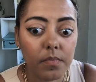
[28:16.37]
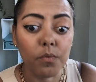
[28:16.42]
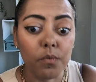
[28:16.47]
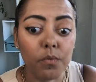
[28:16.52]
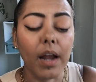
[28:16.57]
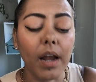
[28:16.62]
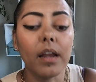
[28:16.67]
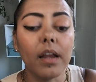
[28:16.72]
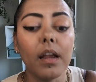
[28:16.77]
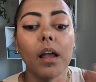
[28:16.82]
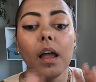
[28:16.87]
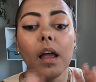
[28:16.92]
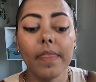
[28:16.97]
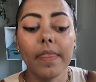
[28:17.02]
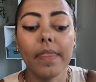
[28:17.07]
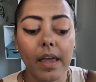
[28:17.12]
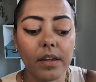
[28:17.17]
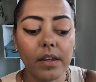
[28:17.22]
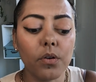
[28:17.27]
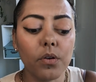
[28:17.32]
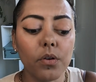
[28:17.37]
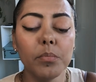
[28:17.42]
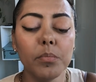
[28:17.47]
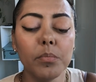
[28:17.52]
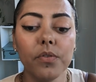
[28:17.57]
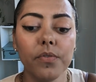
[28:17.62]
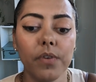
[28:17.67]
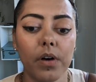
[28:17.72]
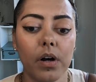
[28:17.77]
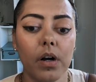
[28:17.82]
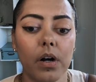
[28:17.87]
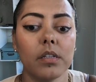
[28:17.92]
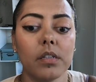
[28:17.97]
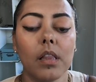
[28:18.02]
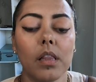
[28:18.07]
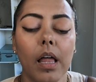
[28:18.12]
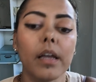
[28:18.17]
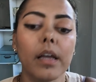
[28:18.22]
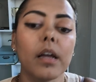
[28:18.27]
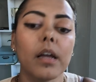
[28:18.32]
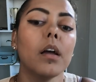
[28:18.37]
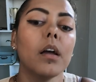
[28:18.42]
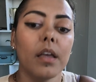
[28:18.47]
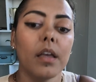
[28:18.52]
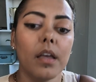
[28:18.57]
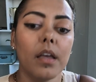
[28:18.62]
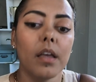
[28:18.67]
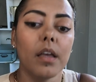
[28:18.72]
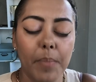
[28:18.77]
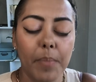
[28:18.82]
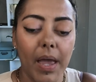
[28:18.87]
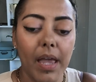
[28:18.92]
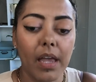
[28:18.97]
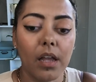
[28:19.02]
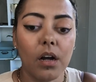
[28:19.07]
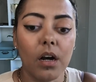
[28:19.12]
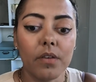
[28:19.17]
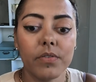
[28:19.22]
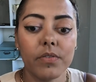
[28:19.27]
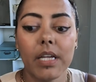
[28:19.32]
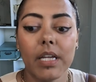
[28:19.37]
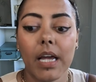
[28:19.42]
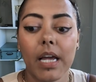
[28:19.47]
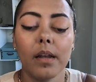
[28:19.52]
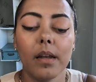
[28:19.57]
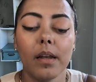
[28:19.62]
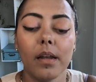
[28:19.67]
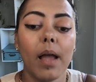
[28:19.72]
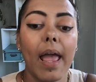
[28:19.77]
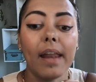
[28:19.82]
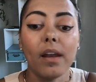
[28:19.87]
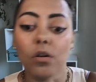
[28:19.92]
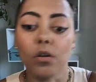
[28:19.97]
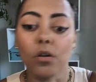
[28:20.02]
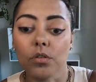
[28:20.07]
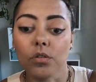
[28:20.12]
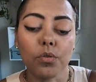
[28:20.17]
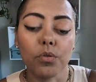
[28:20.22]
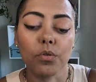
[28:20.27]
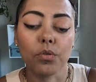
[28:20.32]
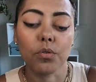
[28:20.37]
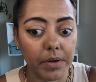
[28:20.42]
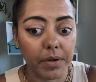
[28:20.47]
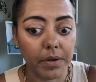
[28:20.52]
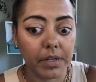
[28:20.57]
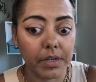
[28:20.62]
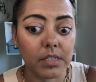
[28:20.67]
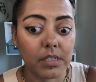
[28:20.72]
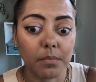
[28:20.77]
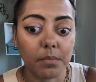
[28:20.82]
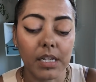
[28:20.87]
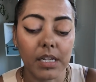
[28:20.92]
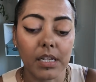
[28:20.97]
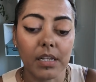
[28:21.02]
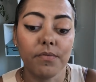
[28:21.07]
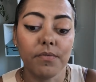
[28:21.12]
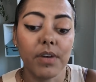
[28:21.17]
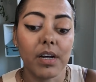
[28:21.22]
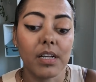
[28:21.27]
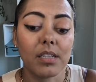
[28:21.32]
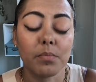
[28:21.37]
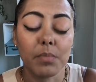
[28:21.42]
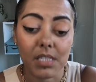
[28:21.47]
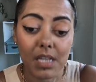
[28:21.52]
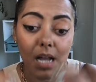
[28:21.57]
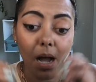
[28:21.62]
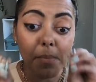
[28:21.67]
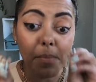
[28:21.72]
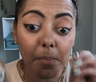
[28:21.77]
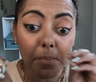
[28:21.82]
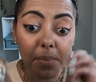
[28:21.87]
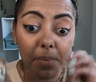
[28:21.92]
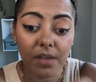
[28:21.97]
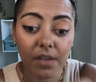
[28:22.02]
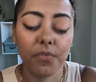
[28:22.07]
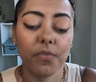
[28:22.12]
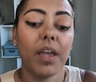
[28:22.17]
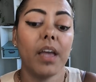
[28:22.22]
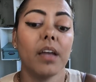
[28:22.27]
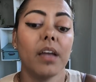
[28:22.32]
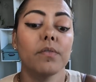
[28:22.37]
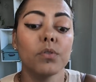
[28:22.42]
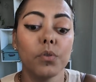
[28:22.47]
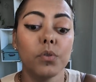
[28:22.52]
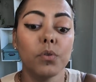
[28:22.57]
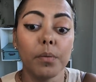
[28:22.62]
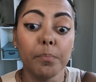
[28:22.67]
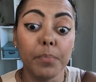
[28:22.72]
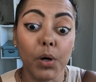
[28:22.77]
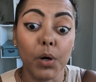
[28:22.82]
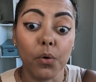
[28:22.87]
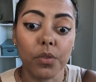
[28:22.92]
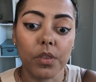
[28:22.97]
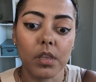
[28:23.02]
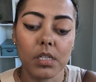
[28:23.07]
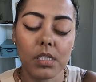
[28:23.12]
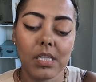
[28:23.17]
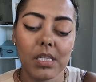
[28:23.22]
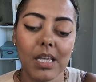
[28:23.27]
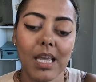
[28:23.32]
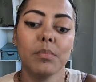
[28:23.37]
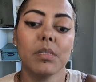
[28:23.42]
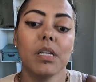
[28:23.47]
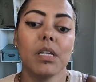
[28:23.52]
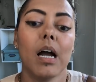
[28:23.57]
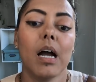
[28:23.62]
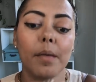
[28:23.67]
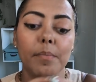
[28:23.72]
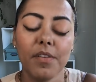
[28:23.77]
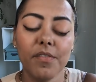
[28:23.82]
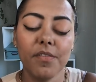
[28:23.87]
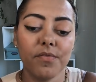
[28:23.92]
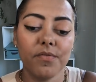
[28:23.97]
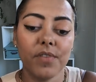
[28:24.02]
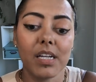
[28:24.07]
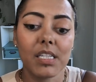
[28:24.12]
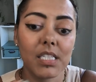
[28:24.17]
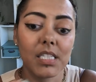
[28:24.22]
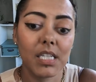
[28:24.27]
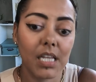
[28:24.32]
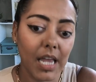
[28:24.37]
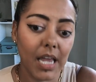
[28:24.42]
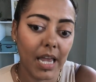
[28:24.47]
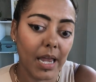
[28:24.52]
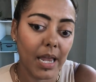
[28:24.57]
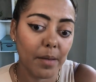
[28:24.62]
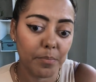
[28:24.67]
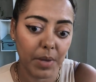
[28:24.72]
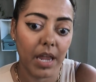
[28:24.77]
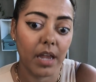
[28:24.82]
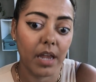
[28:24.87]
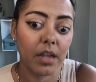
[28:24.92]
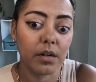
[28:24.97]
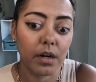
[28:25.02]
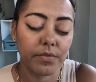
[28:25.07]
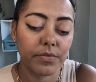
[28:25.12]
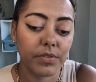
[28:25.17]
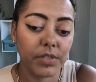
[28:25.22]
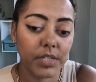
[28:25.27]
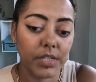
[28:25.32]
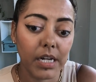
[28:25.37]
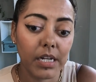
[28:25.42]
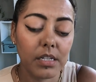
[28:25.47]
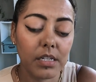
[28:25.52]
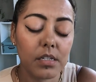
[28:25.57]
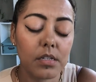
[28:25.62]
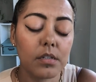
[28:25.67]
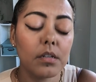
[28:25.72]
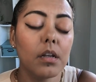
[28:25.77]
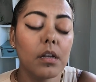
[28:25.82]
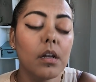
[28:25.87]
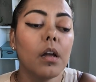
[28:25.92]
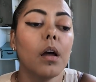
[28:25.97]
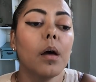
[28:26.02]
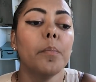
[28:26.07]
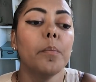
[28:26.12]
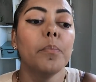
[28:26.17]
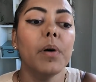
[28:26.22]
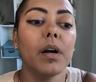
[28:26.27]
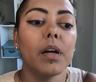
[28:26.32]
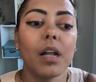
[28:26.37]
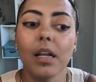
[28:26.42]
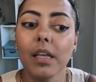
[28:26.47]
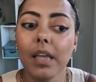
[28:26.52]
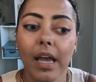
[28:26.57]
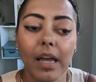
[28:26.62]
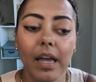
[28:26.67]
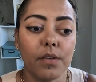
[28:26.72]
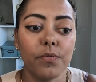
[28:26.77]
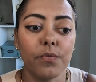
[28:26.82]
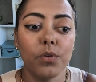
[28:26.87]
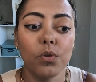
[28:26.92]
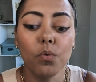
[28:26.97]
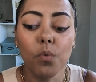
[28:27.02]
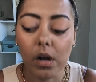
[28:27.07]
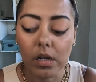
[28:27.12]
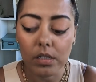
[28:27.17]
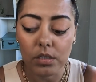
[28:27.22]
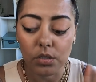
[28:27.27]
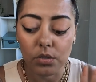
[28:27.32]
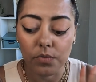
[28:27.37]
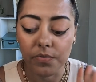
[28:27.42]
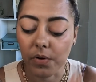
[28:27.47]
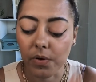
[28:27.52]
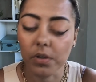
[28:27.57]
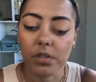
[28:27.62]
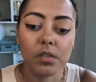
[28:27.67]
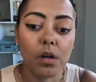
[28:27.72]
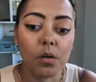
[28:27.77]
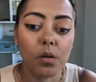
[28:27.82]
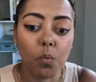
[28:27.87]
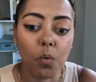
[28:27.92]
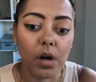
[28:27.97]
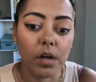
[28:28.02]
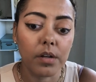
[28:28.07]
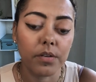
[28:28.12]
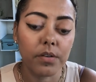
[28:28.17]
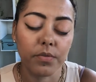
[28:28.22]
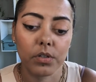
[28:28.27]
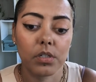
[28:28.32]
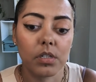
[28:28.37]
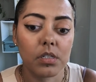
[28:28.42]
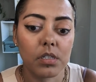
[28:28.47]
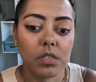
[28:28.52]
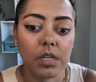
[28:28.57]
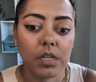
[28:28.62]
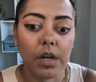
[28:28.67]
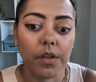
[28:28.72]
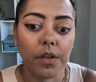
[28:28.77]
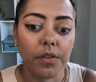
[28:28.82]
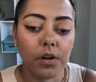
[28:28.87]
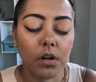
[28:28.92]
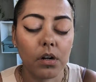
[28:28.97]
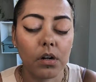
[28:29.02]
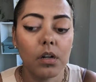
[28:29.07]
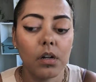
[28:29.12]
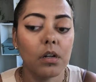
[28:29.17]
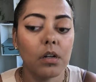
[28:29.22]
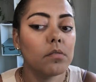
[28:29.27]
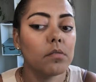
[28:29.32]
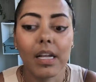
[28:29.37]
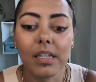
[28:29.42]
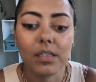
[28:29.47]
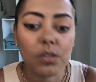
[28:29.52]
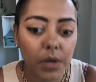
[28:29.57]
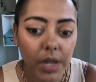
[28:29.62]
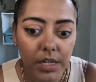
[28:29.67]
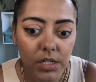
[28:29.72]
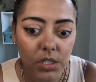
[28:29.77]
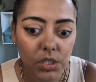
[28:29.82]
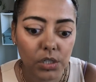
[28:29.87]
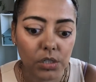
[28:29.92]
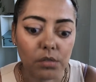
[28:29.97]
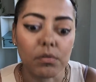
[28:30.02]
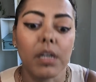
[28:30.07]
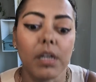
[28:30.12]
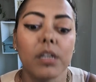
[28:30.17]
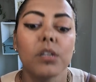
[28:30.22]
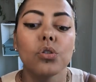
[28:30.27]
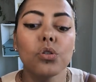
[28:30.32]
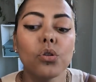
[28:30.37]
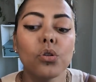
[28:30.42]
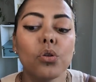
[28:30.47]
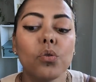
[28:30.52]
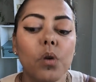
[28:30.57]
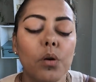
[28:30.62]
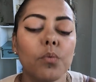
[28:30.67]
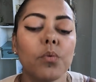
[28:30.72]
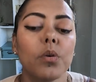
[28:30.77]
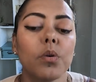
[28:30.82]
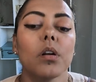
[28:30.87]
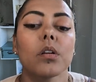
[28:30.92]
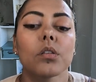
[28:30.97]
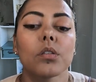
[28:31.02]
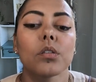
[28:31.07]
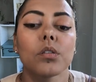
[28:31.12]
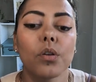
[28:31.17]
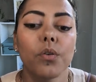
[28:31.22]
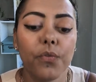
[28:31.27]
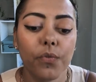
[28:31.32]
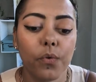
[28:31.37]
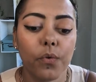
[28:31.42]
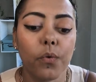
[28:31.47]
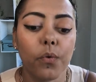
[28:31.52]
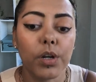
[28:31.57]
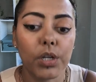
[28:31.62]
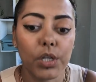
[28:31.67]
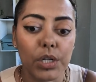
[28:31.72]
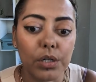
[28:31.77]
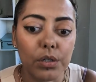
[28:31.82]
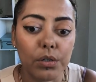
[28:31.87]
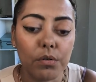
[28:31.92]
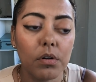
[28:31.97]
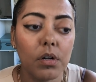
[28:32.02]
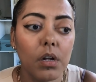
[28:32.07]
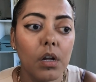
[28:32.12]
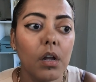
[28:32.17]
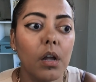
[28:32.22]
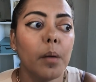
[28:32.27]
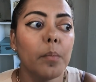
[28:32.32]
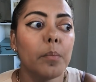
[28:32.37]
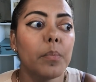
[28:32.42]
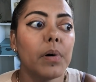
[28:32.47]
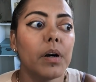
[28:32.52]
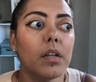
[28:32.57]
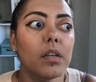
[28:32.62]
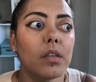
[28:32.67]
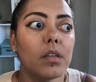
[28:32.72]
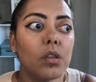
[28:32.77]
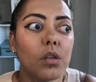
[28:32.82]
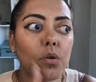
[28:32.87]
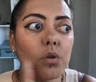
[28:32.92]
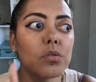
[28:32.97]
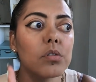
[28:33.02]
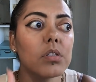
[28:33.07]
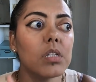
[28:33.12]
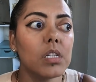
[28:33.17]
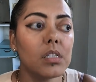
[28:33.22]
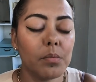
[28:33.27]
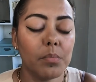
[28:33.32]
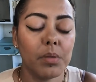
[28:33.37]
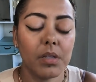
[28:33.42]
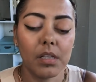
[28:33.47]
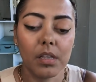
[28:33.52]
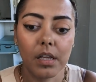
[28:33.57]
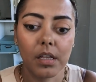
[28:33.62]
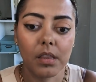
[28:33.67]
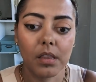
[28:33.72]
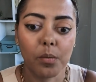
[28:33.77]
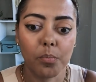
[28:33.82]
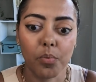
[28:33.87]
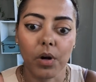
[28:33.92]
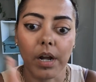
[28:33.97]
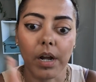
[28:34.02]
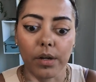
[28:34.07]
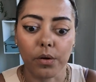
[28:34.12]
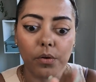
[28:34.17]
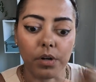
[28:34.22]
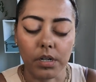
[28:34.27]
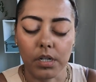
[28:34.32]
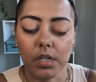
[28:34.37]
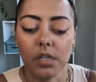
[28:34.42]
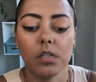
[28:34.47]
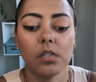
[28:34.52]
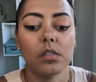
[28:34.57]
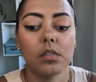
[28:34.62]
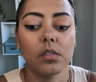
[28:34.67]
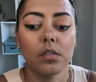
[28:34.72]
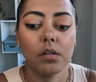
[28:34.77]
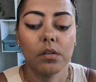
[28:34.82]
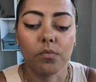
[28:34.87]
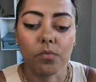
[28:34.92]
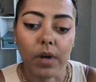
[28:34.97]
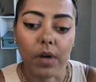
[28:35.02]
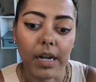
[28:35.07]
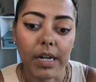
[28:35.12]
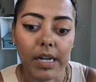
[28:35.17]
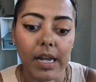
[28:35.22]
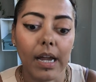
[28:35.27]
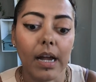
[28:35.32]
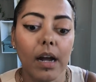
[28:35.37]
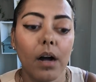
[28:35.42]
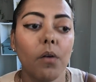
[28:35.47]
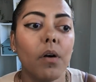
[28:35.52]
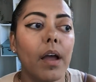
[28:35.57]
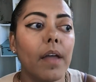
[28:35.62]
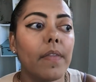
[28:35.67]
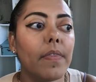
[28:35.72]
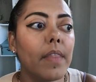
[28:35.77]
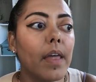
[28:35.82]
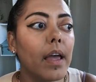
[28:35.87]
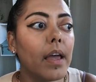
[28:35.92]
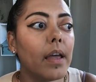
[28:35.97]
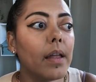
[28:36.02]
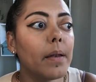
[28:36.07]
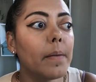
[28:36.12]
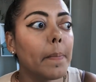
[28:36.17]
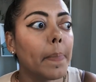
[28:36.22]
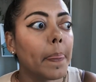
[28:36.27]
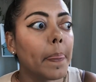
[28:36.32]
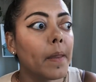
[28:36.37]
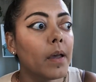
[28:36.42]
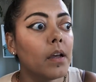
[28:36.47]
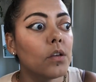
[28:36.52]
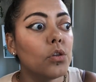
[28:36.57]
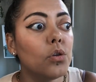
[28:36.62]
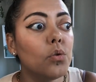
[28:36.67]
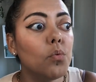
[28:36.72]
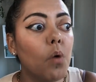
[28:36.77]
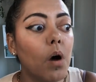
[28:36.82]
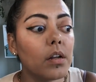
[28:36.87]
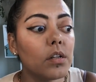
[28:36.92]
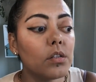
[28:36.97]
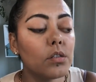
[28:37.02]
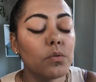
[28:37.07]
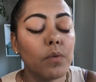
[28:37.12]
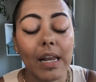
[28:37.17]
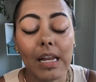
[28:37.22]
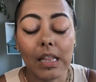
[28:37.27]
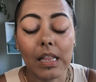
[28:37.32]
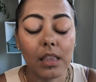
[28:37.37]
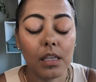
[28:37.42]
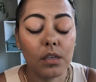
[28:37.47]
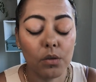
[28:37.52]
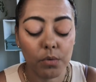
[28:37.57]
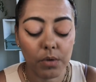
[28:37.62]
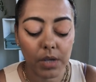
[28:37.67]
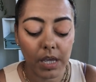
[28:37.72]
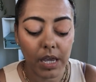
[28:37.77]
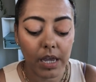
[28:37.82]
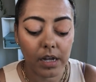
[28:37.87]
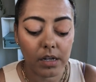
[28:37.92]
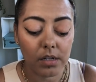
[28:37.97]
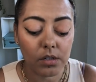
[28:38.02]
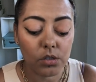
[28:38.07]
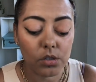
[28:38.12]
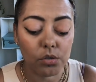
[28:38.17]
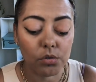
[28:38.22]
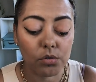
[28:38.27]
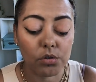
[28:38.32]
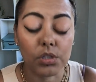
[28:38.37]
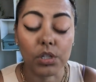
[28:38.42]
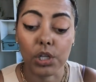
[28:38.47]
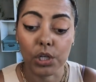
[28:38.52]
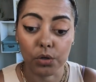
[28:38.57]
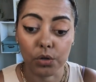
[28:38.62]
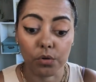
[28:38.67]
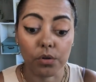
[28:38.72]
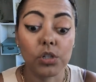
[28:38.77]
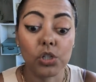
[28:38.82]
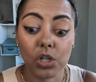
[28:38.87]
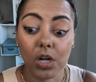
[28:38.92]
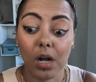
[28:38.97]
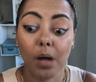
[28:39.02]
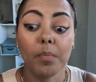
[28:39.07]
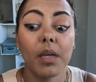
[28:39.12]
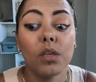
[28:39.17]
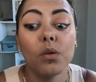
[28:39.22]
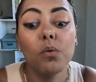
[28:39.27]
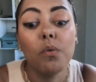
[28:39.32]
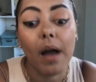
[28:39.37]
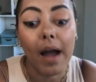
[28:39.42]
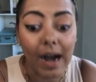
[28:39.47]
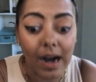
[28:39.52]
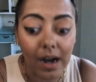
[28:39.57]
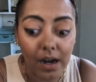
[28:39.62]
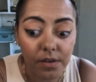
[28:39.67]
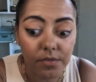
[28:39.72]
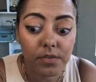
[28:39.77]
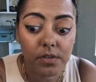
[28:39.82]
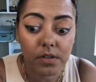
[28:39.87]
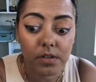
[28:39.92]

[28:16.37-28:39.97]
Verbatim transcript: Right. And then you can move on to like paying off debt and also throwing some money in investments. I'm a big fan of doing both at the same time, investing and paying off debt. But again, if you want to focus on one versus the other, that's okay too. Like do what works for you, but those need to be like the priorities right now. And then you want to do anything you can to secure the job that you have,